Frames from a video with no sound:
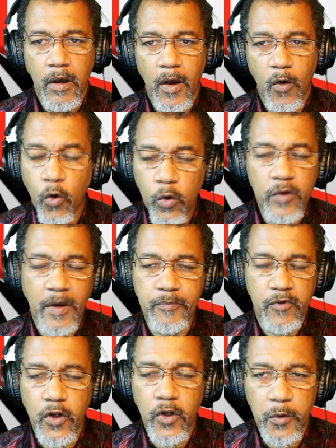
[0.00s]
who is up to
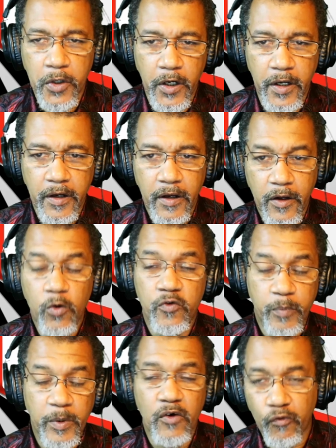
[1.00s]
no good, who's
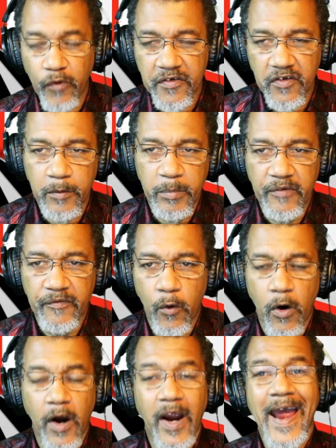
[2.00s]
been arrested
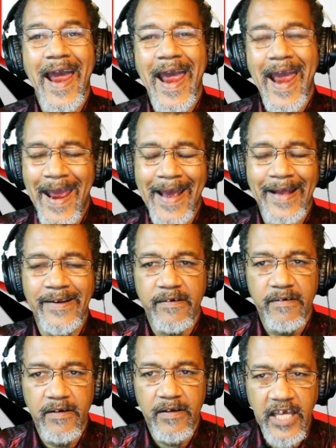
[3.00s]
before, and
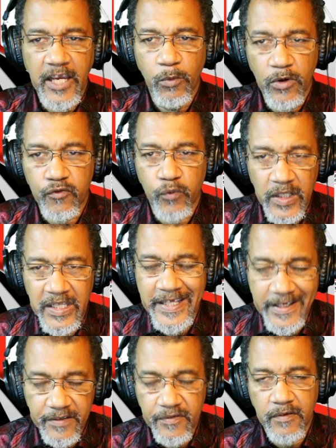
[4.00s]
he was
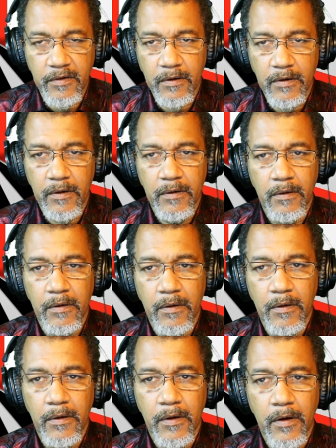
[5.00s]
released.
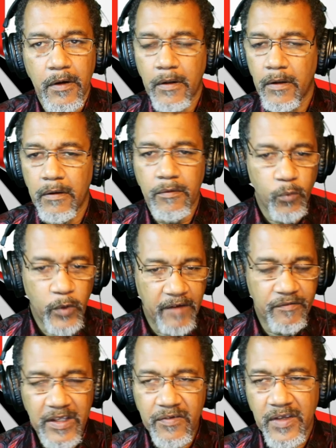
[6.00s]
We have
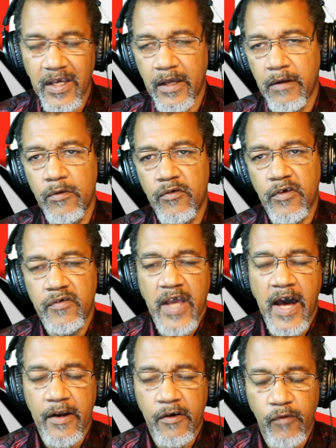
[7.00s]
this kid who just
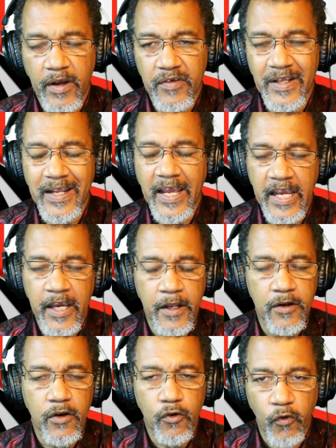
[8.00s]
got arrested
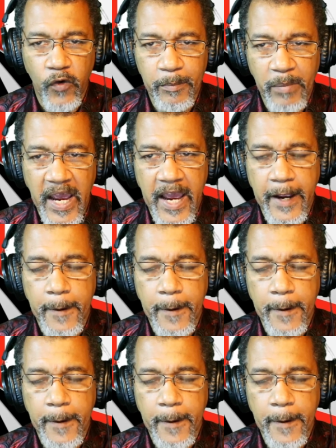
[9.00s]
in Green Bay,